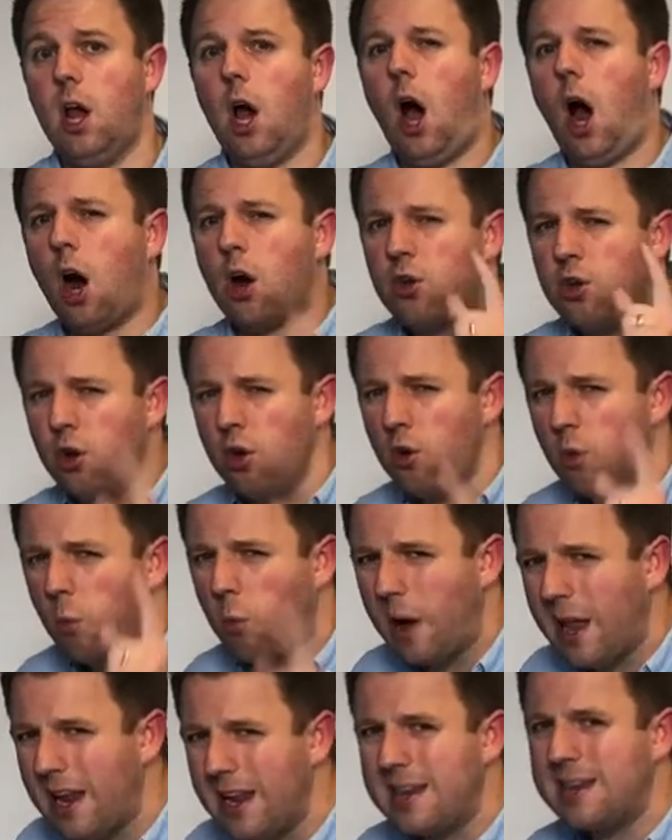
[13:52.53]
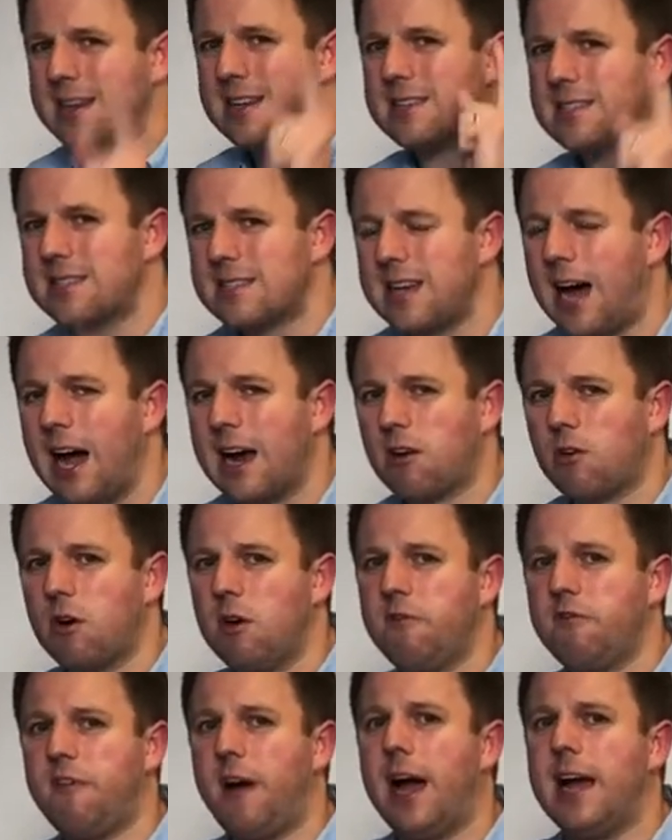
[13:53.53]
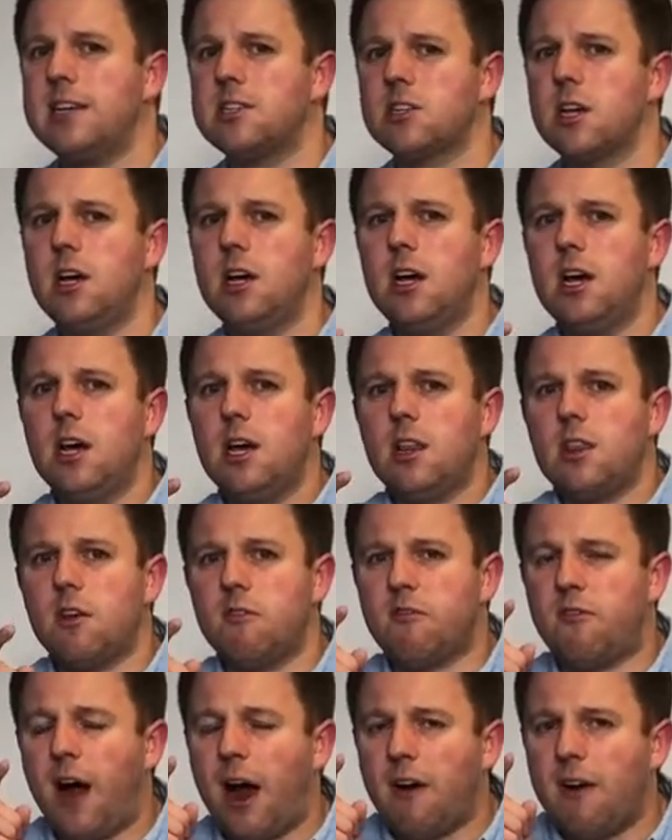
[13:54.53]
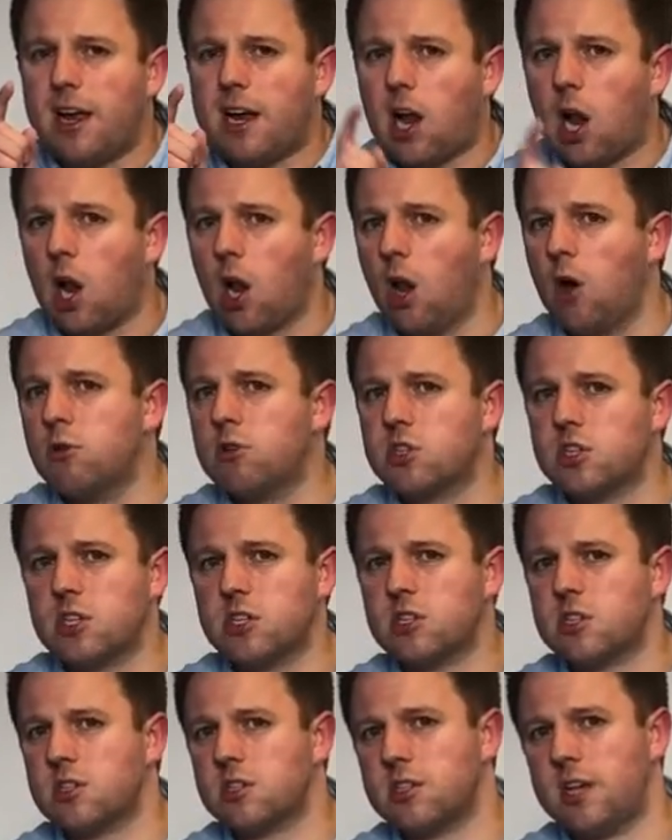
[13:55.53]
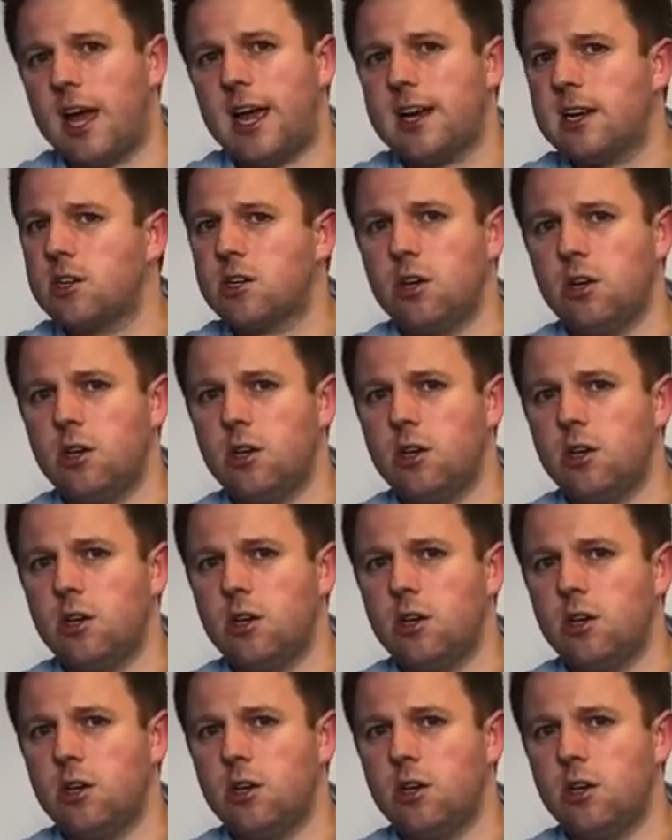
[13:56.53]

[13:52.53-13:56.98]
Are you willing to sacrifice the very closest thing to